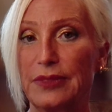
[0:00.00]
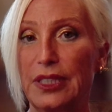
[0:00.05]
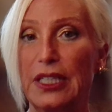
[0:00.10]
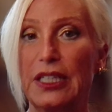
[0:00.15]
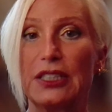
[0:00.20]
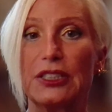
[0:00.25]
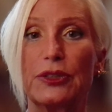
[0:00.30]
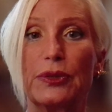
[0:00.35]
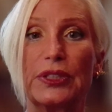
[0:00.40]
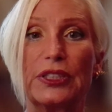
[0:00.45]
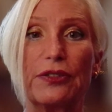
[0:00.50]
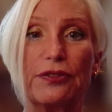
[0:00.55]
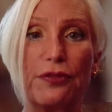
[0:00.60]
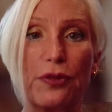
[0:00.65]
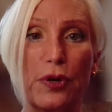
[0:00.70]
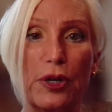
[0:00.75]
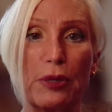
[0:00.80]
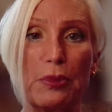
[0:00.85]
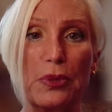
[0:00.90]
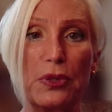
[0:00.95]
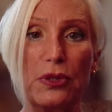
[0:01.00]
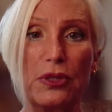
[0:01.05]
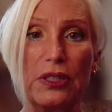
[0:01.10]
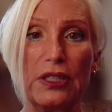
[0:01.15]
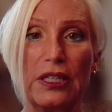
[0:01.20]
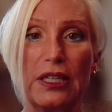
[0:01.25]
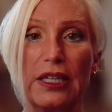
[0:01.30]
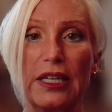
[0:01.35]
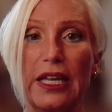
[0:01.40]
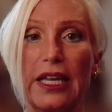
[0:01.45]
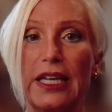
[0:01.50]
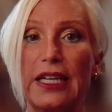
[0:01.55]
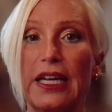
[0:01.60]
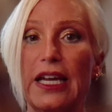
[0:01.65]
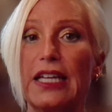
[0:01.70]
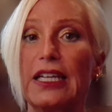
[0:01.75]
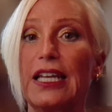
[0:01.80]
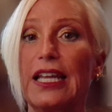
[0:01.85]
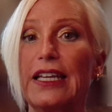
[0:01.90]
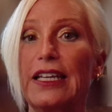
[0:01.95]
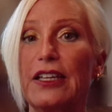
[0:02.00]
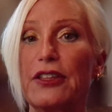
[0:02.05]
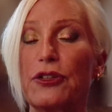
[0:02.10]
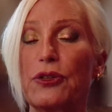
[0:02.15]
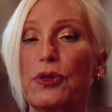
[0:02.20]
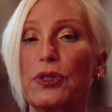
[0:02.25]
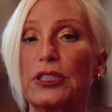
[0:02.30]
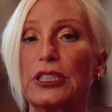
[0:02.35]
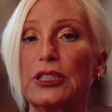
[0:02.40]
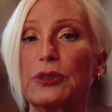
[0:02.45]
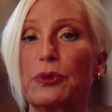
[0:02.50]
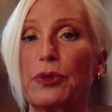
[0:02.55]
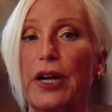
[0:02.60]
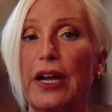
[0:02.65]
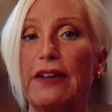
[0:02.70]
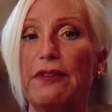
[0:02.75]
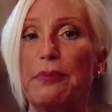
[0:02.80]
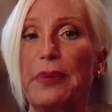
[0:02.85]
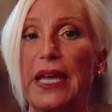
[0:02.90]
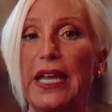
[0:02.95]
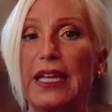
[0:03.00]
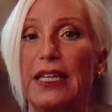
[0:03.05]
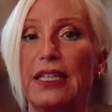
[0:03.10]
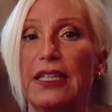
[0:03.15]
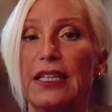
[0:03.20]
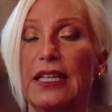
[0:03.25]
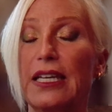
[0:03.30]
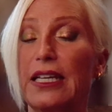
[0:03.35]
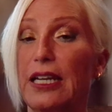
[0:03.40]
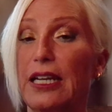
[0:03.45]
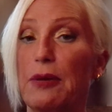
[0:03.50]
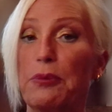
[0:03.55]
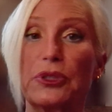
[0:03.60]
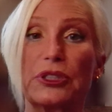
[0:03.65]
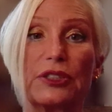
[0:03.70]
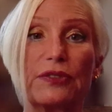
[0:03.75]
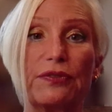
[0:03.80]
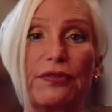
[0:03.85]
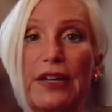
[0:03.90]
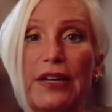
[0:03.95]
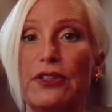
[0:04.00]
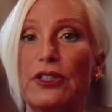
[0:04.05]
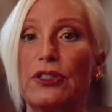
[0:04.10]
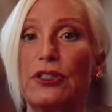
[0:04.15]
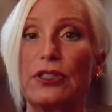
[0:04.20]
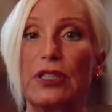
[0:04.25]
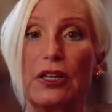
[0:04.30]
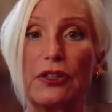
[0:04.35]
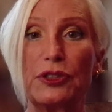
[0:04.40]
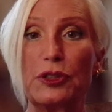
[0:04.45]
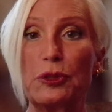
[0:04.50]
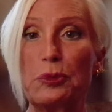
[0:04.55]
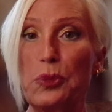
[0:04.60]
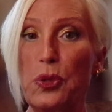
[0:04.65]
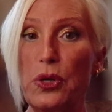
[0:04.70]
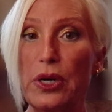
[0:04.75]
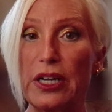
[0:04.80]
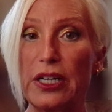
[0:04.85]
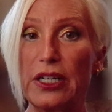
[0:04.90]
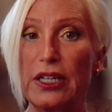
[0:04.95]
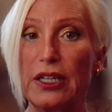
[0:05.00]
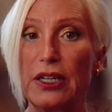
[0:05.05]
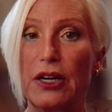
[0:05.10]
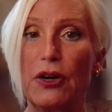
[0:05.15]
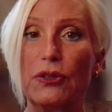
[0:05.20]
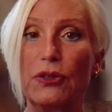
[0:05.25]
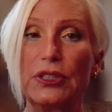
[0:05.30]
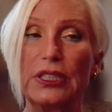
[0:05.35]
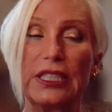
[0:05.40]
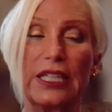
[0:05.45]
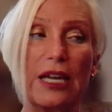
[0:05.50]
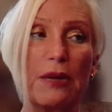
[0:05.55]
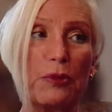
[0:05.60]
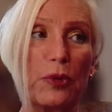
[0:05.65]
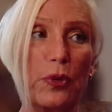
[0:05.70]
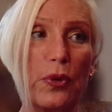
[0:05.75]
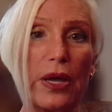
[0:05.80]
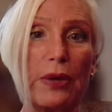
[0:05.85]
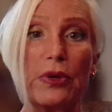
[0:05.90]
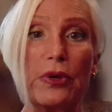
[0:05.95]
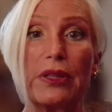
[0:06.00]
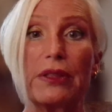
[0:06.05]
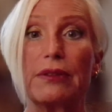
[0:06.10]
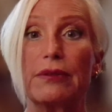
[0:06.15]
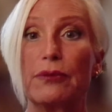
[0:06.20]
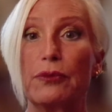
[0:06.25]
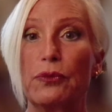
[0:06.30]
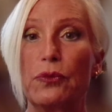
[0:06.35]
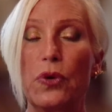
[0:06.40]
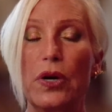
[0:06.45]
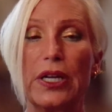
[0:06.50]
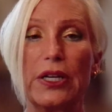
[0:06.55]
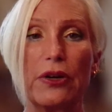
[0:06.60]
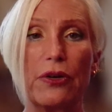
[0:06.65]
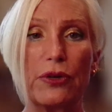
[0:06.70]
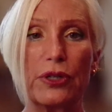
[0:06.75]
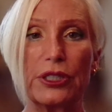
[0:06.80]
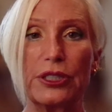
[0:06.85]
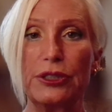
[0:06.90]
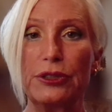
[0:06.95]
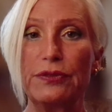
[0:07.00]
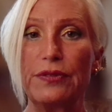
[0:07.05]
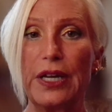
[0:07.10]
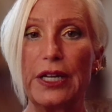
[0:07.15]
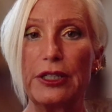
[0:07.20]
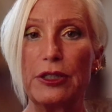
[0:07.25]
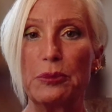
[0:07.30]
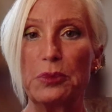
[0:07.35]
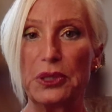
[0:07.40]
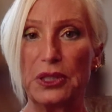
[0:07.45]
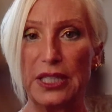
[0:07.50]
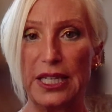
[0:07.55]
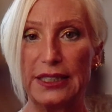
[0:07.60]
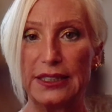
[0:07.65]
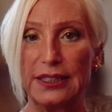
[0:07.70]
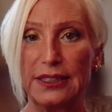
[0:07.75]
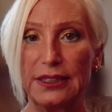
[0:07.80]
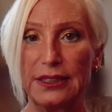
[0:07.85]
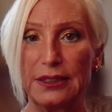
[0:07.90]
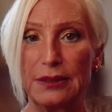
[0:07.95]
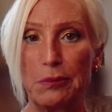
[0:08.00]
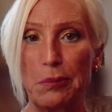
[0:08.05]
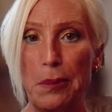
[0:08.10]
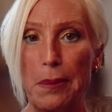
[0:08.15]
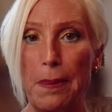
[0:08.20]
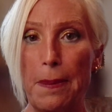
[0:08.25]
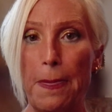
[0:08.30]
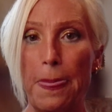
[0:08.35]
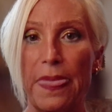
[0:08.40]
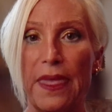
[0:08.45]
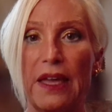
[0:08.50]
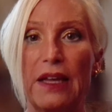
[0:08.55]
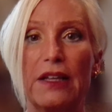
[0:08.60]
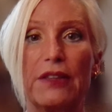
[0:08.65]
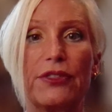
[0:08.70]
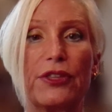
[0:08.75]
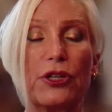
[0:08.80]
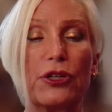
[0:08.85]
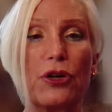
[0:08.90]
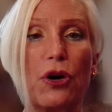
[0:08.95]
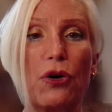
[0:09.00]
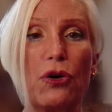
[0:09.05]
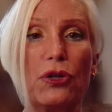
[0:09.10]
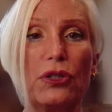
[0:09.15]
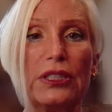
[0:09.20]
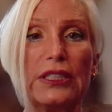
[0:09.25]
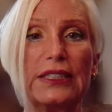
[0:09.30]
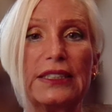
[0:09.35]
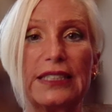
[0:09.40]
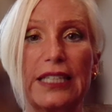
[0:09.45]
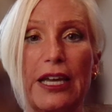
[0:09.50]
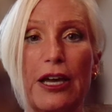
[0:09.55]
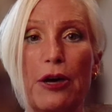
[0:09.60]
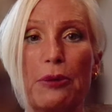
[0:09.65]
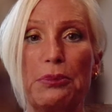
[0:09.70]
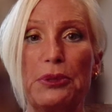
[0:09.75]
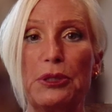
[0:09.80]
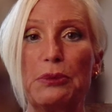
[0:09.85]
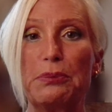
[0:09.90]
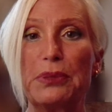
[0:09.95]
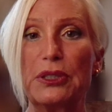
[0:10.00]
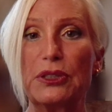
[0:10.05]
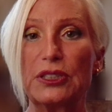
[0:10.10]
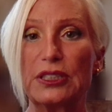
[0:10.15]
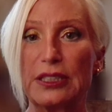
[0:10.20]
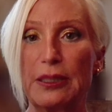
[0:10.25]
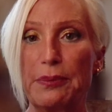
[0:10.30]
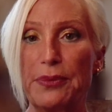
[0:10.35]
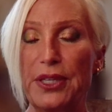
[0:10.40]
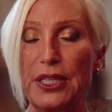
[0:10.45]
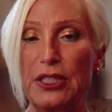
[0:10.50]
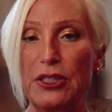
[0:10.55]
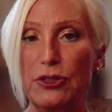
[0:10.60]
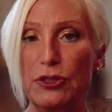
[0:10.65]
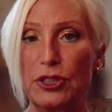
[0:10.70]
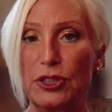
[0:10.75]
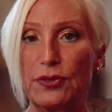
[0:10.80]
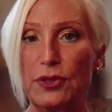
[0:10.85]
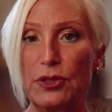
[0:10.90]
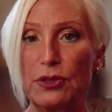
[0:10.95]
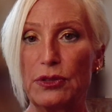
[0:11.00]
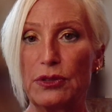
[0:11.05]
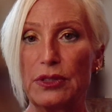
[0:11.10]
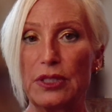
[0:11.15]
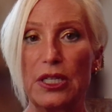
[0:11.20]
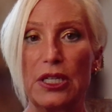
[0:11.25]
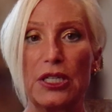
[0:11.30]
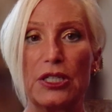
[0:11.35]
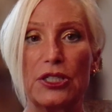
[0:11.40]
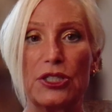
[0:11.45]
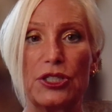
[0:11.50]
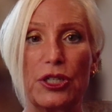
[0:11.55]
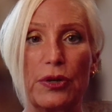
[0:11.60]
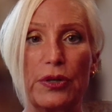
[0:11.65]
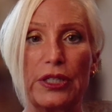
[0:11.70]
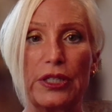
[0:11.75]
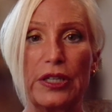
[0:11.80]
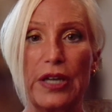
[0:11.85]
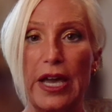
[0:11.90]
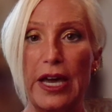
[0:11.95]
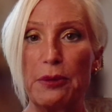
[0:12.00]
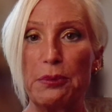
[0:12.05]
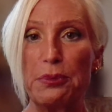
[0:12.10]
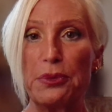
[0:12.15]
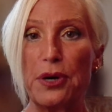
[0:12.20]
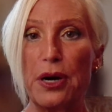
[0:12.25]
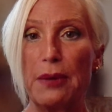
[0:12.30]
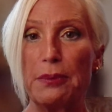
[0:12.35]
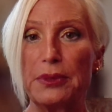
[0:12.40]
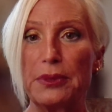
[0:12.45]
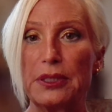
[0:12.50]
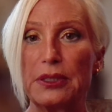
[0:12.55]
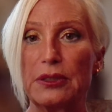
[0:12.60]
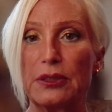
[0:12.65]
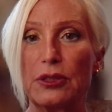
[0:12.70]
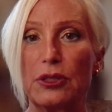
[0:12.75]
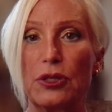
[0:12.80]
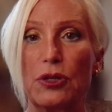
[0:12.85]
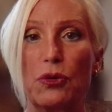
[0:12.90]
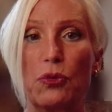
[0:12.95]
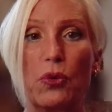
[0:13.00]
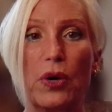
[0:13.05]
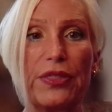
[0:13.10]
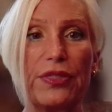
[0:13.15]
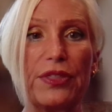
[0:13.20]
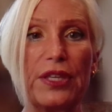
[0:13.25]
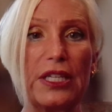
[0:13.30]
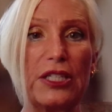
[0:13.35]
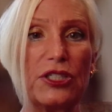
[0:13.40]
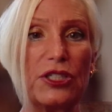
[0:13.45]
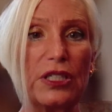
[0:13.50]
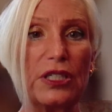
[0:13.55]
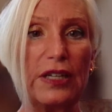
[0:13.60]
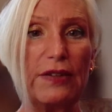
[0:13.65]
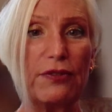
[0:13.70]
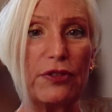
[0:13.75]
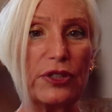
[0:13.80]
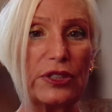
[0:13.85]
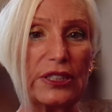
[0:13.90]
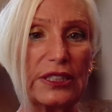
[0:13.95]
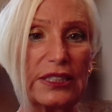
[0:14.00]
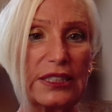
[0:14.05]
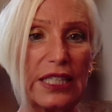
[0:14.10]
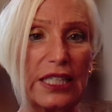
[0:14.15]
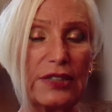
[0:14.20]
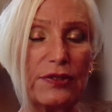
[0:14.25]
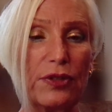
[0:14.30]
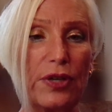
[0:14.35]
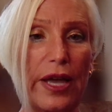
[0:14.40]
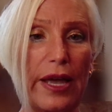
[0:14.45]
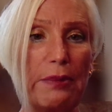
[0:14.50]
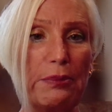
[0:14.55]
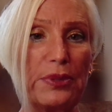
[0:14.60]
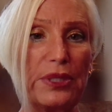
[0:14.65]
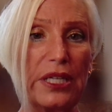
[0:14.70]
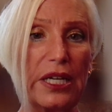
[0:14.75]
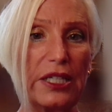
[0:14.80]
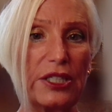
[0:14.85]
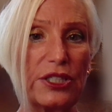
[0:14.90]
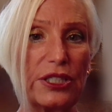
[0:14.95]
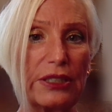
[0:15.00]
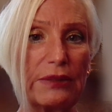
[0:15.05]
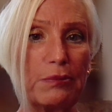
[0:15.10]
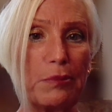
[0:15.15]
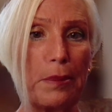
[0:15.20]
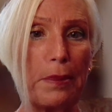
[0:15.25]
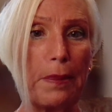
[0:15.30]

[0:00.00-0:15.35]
So it's affordable. And unlike other courses where I've paid an upwards of $500 or more only to come away with one or two valuable lessons, the goal is to help you build something useful, showing you how to prompt, what things you need for a successful app production,